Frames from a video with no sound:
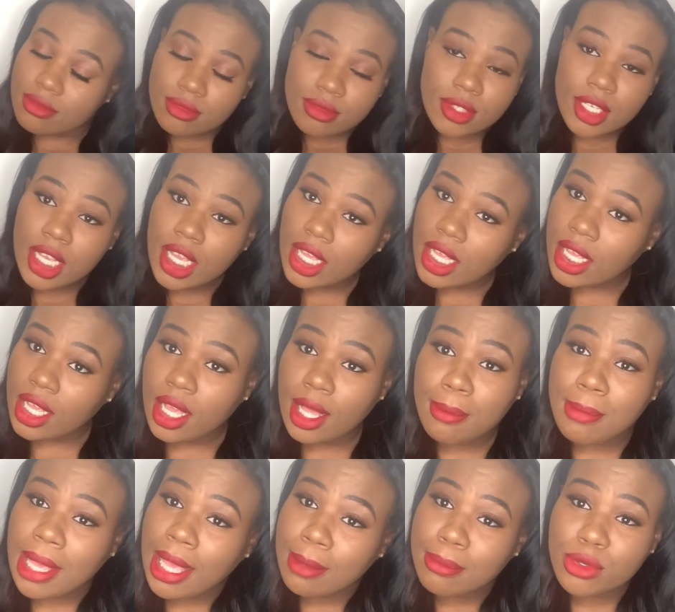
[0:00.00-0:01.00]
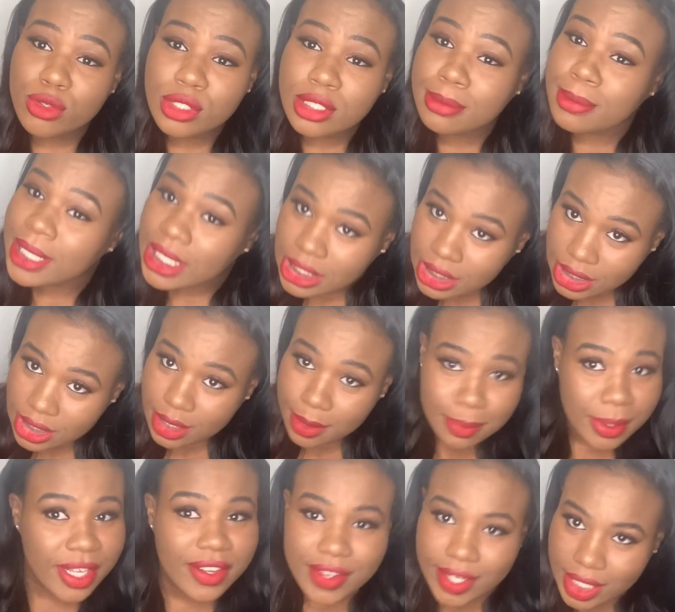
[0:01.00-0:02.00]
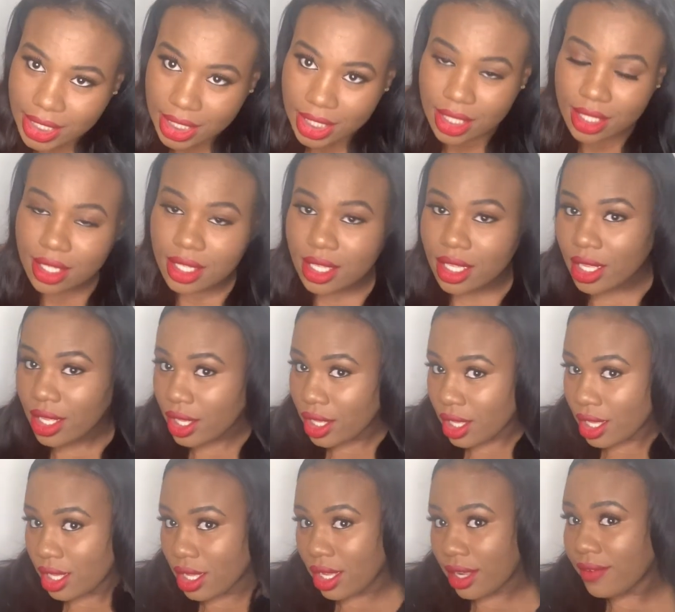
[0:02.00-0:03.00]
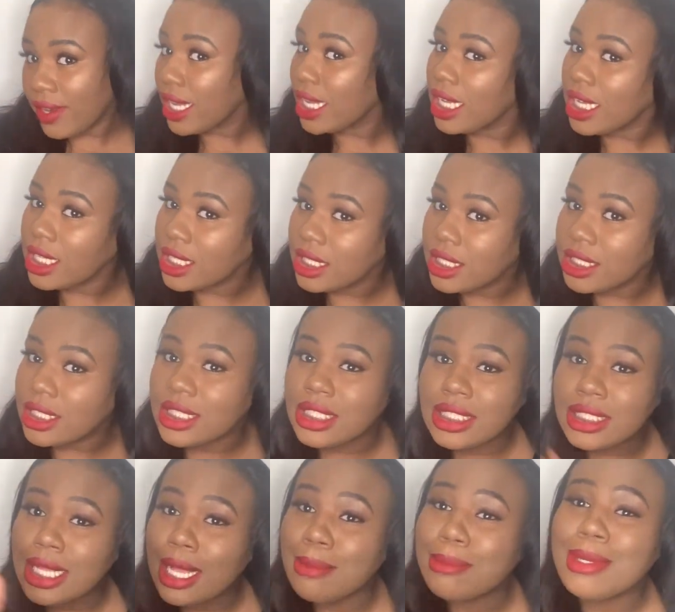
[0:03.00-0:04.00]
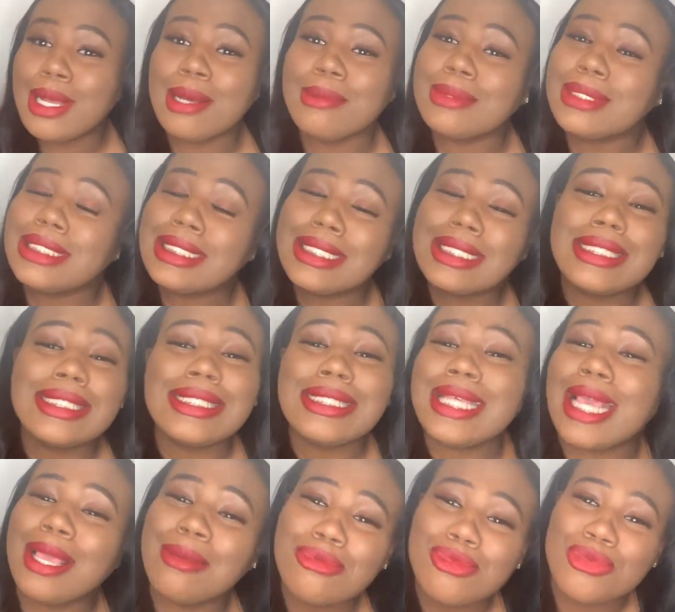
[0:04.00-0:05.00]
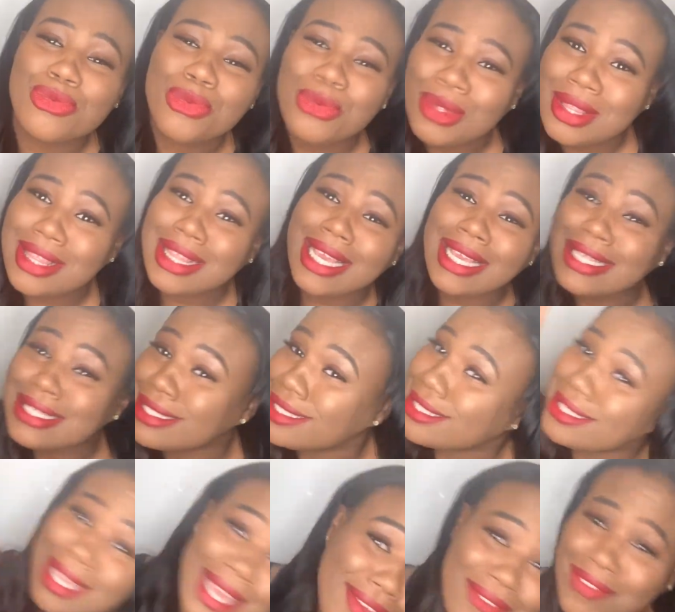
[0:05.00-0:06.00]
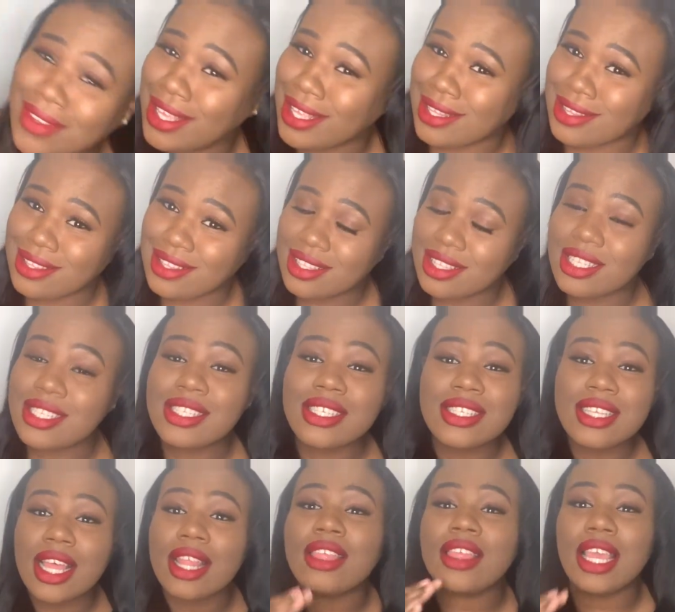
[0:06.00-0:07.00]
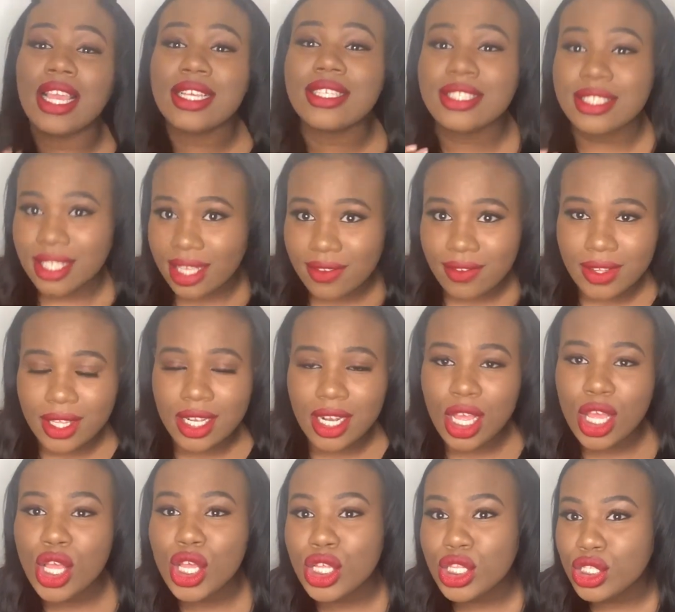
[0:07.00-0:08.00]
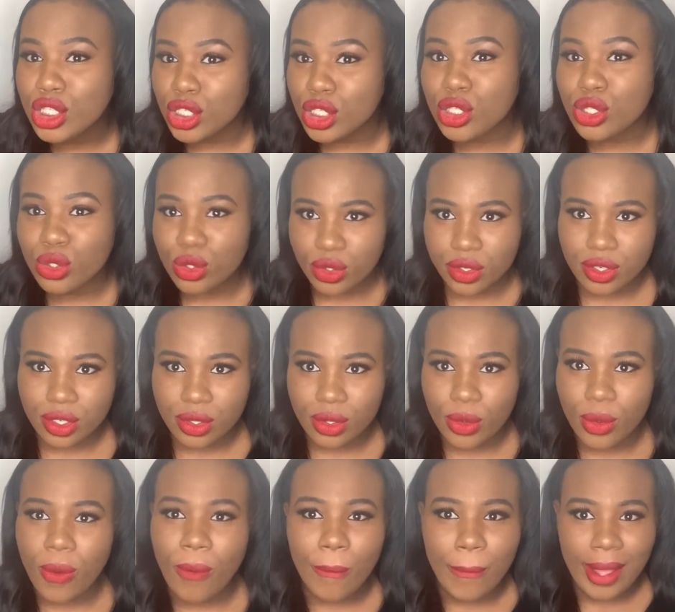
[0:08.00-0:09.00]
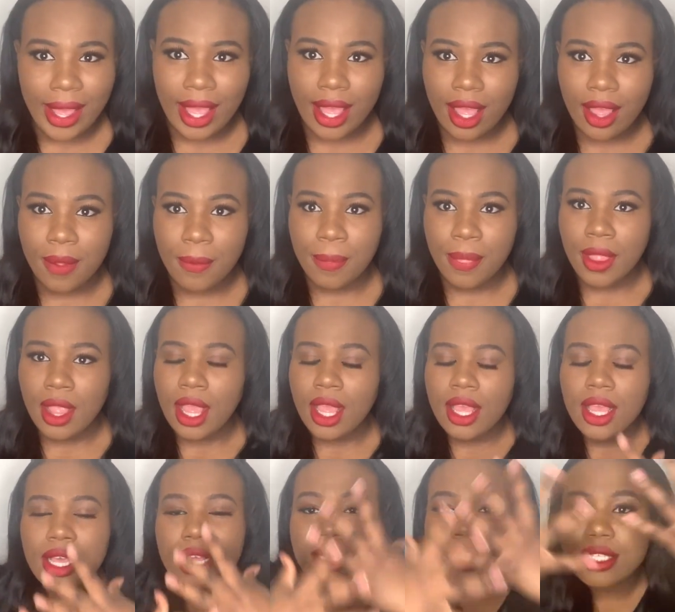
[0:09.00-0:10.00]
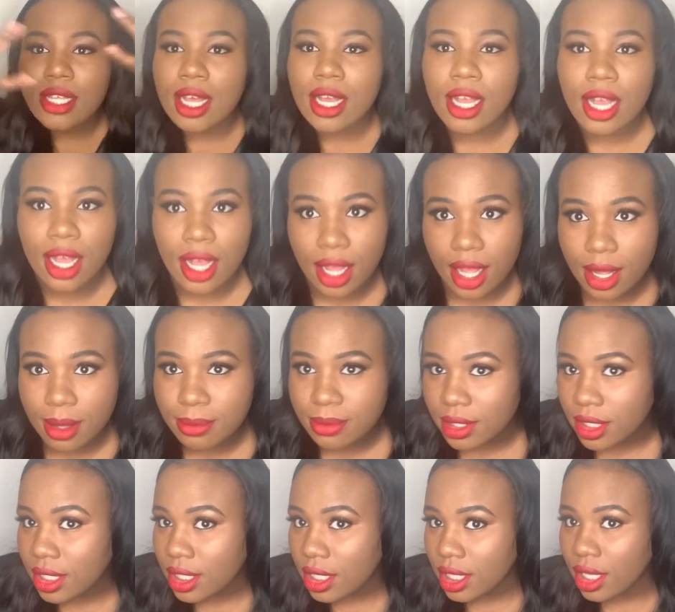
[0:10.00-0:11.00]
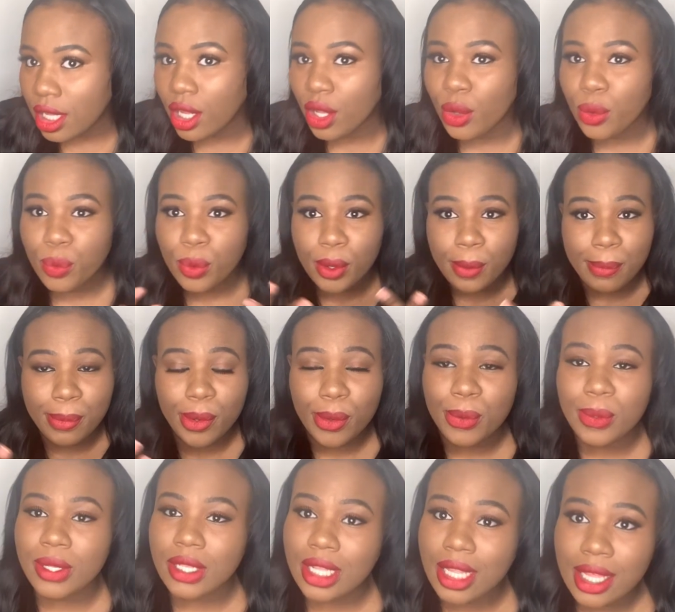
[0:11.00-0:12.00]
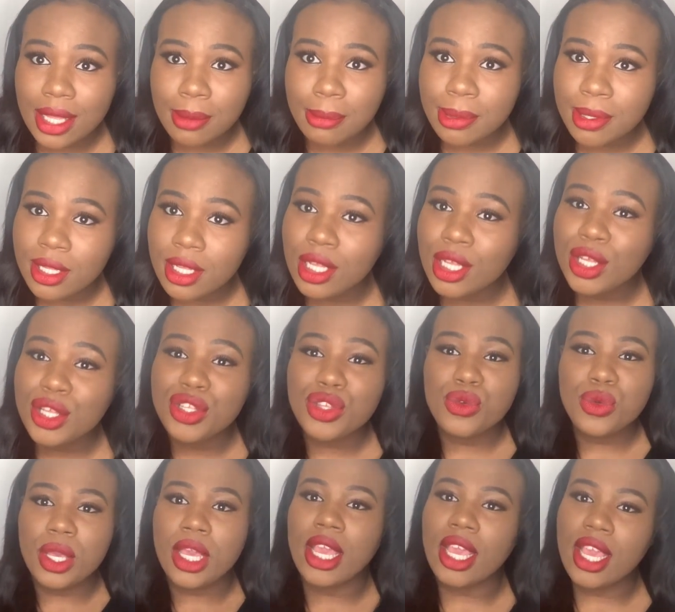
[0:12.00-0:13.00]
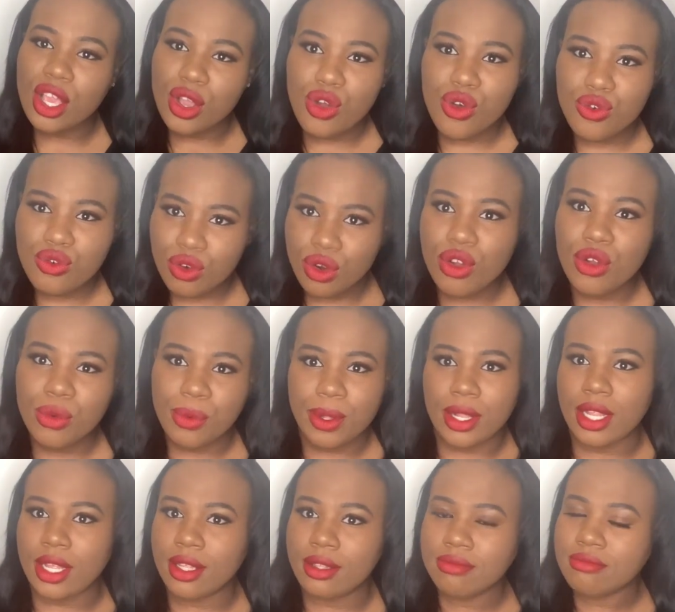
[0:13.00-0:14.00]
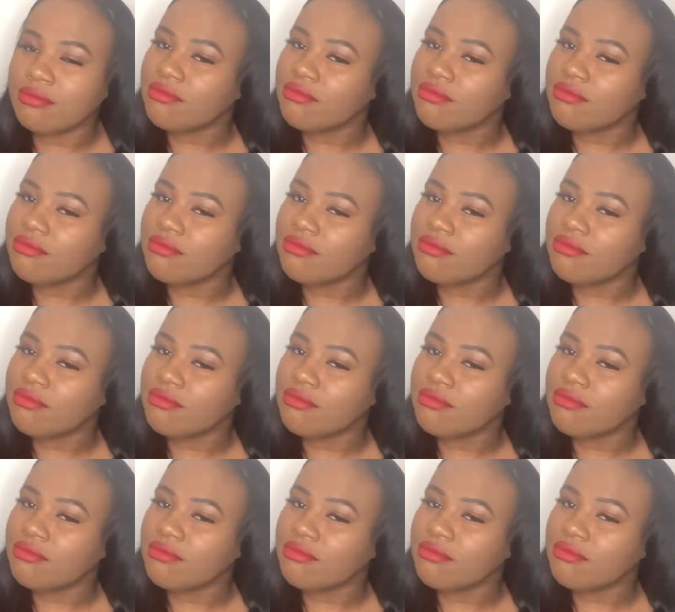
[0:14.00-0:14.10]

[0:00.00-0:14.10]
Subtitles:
Okay, a bad bougie bitch, period. All right, this is how I'm coming to the table on Thanksgiving. This is a Thanksgiving tutorial, okay? It's a calm look with a bold lip. You can't go wrong with it.